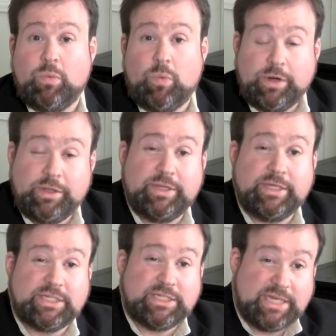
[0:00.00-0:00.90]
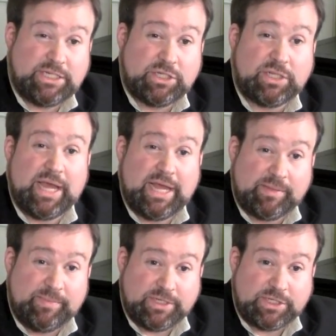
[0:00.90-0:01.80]
What are the essential
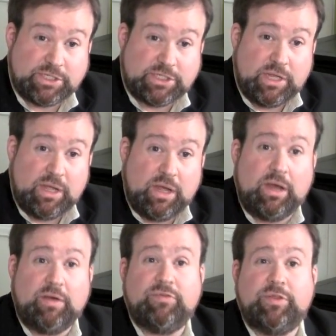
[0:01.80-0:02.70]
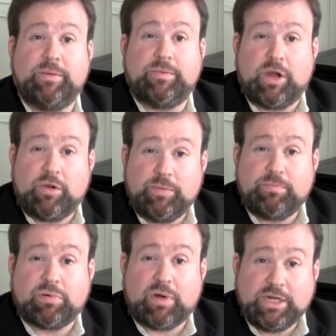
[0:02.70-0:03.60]
elements of the current
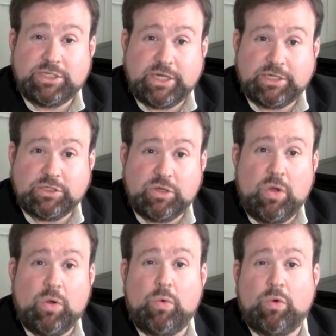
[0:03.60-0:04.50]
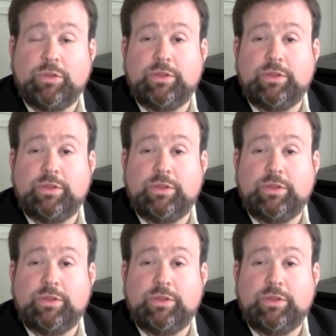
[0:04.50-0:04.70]
project or